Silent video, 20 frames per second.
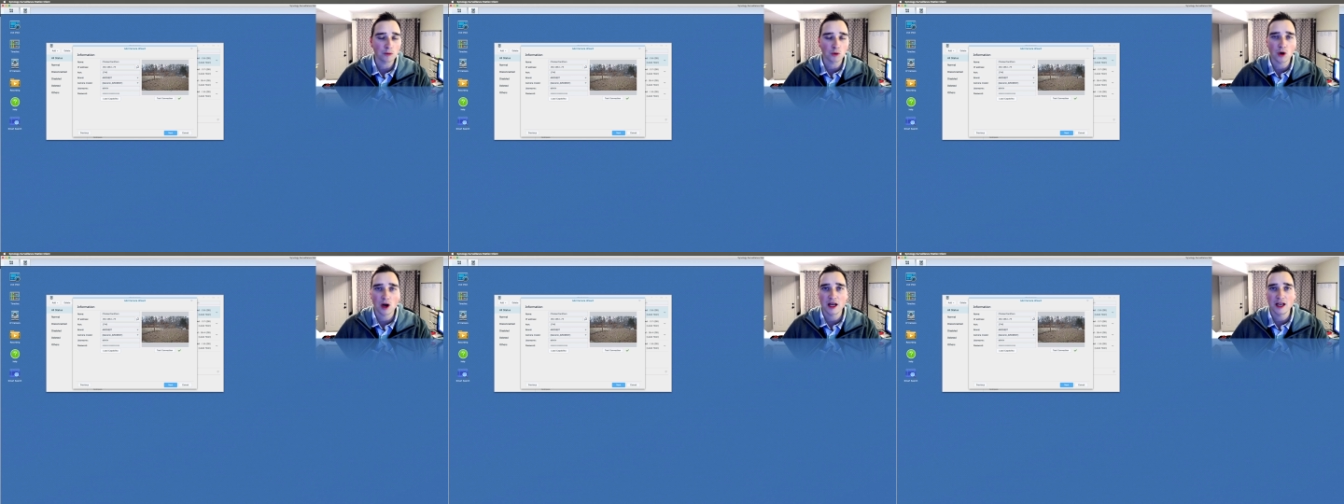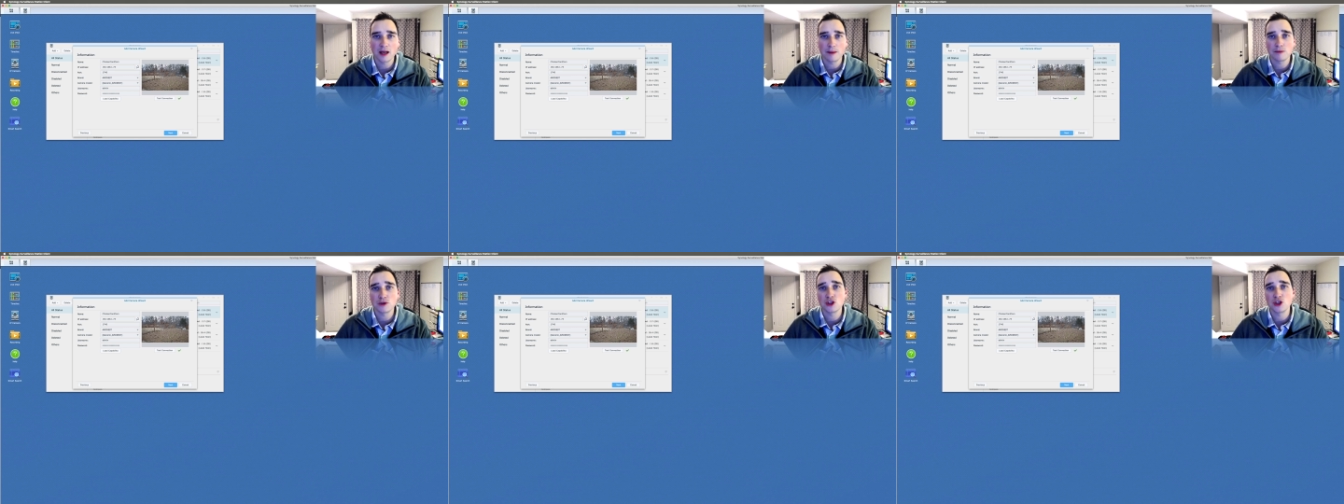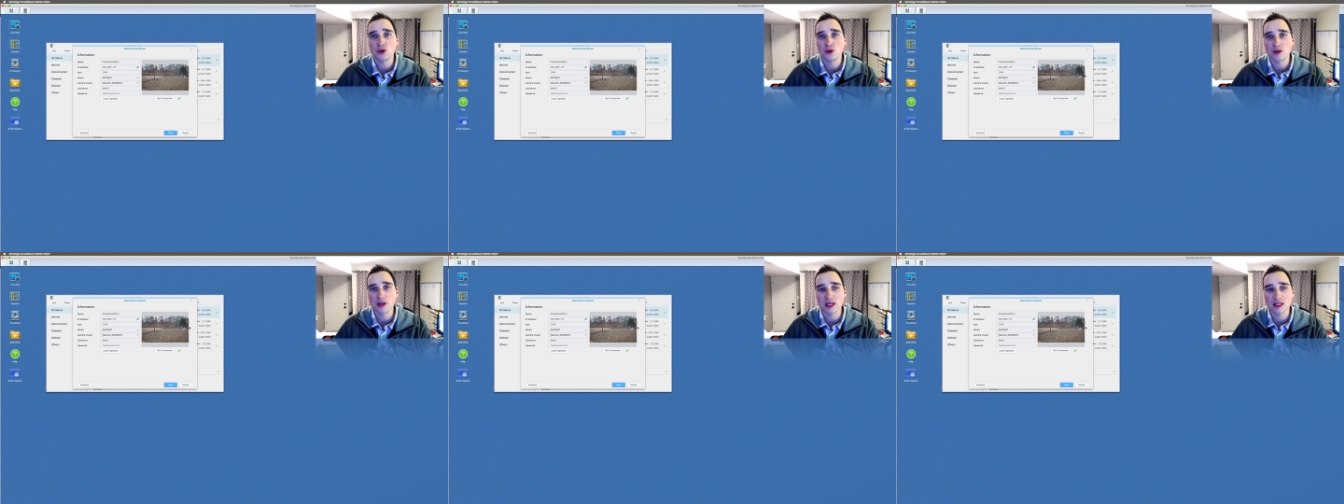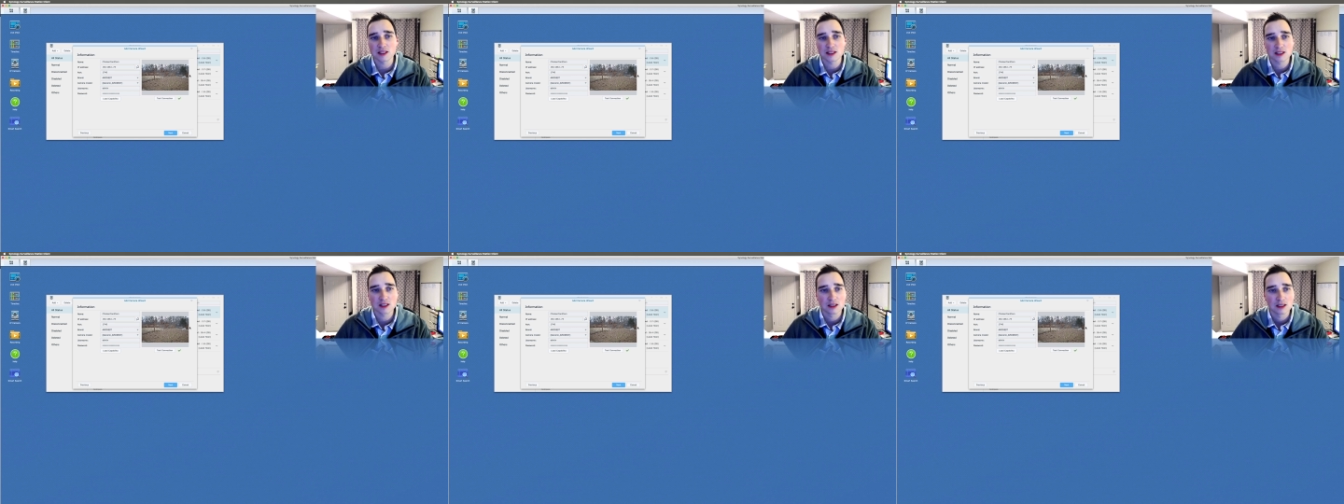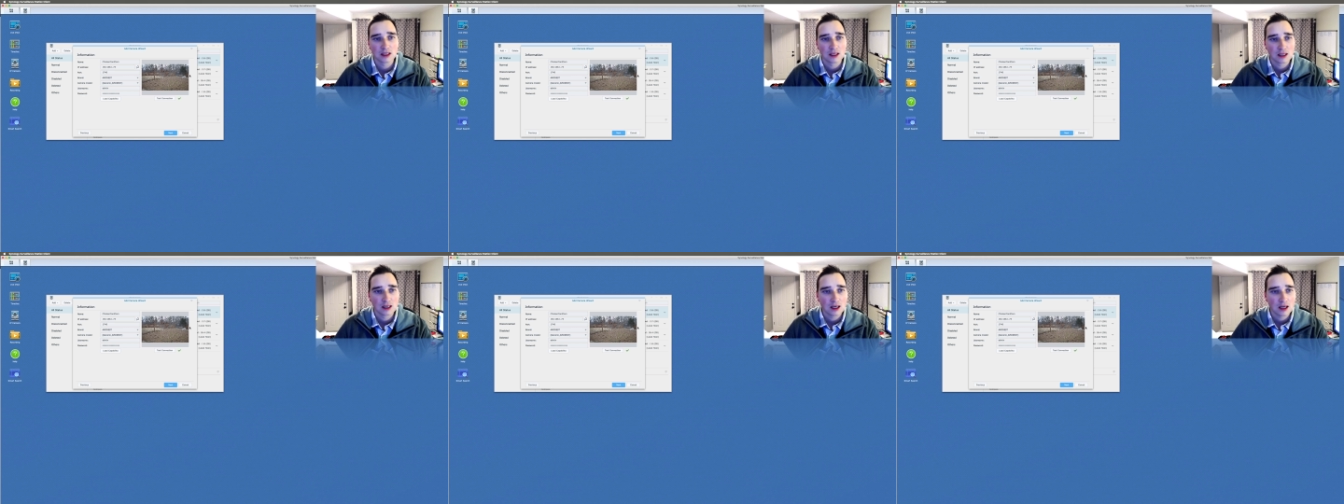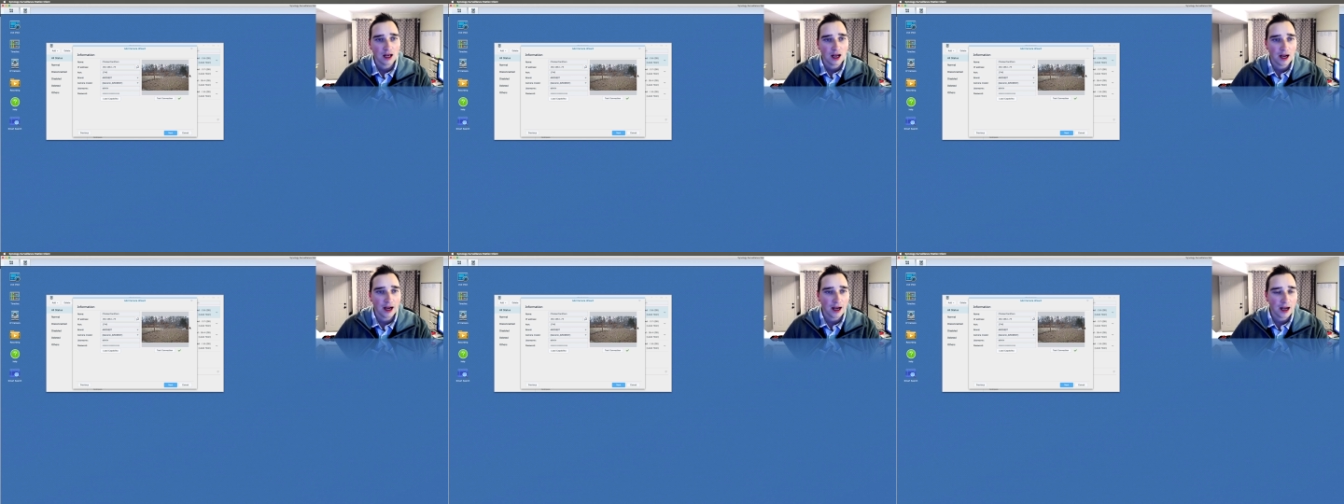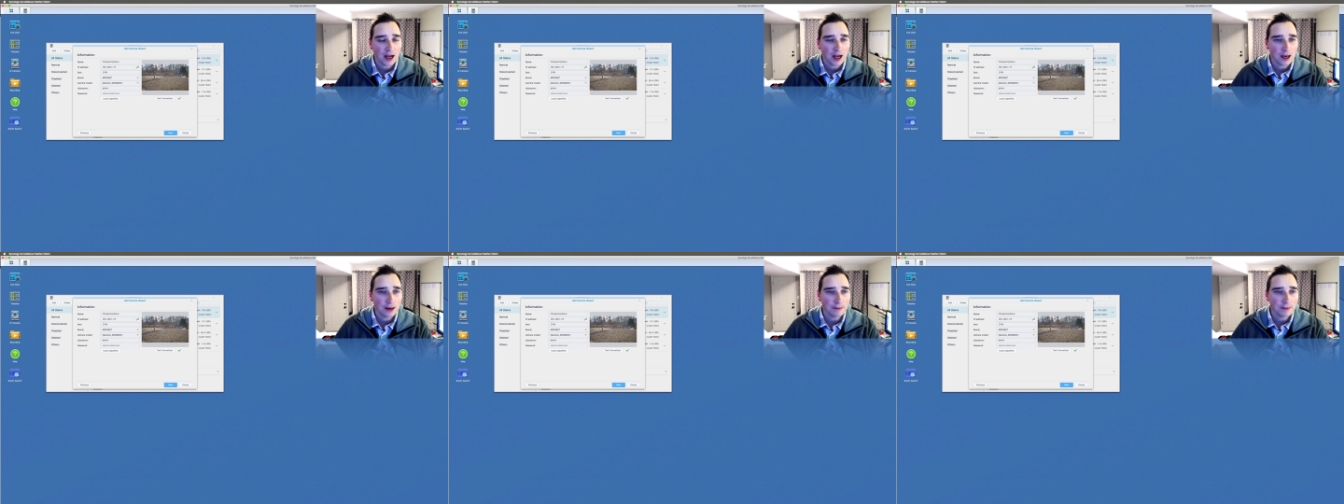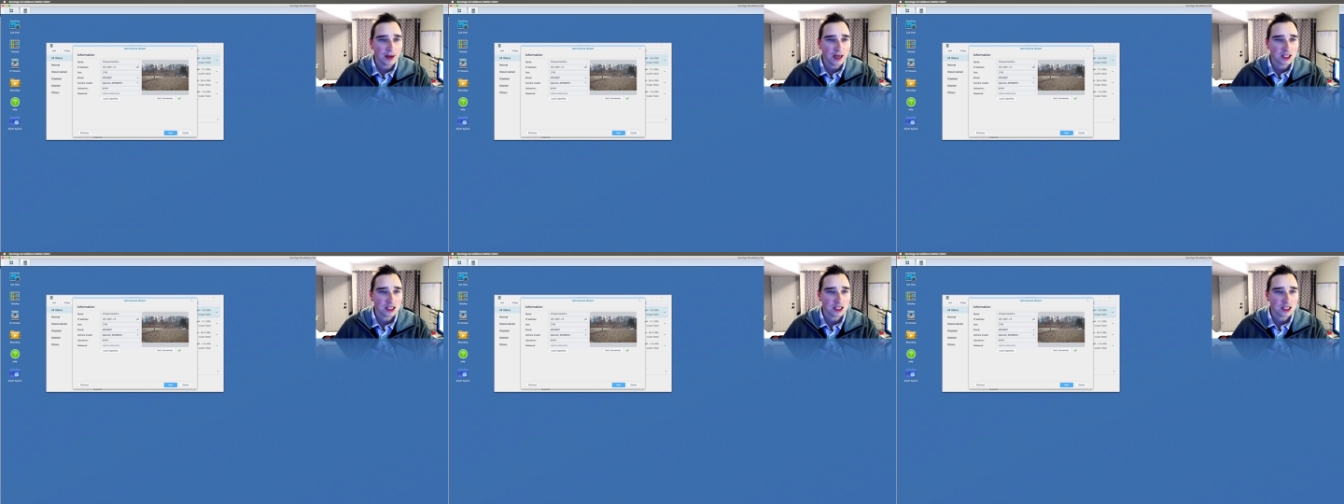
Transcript: right up to this. Um,